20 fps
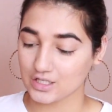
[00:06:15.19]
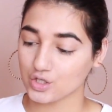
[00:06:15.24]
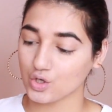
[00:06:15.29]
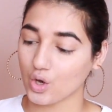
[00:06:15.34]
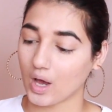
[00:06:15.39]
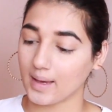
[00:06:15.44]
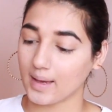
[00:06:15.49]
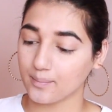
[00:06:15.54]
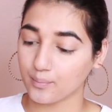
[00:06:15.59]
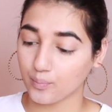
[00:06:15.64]

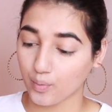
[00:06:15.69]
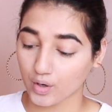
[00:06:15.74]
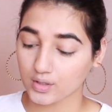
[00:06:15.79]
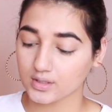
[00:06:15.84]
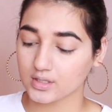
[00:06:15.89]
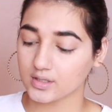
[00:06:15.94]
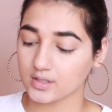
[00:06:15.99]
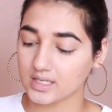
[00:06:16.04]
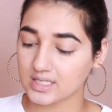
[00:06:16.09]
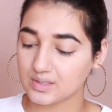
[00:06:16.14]
So I
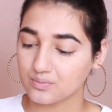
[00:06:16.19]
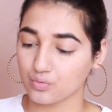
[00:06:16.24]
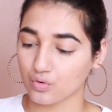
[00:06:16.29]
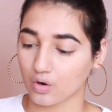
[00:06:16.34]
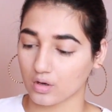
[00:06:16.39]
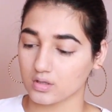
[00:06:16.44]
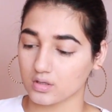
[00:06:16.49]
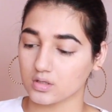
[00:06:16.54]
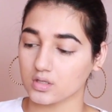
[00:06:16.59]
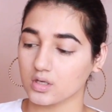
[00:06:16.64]
bought this
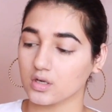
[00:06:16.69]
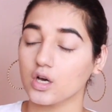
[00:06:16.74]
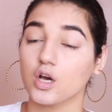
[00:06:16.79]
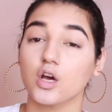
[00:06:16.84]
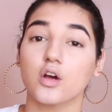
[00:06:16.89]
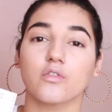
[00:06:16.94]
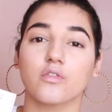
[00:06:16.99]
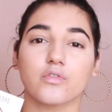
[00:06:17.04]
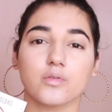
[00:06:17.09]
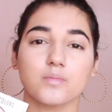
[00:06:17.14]
bronzer
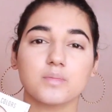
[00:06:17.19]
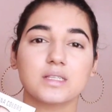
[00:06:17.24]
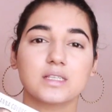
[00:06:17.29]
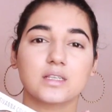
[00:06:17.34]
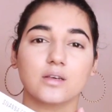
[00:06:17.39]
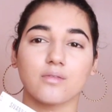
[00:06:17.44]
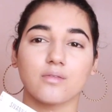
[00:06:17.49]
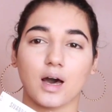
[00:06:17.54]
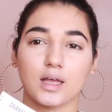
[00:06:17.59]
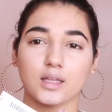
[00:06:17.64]
from
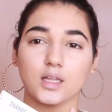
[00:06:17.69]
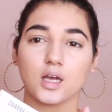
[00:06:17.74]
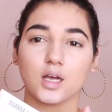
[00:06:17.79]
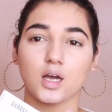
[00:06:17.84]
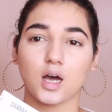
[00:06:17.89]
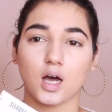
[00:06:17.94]
Savannah